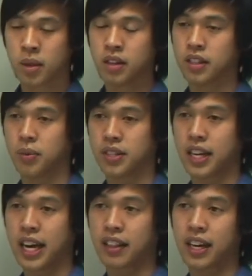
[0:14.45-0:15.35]
So we're
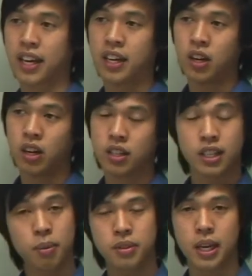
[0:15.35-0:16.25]
saying that
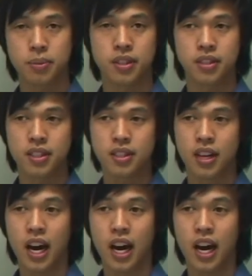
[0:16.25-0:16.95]
some substances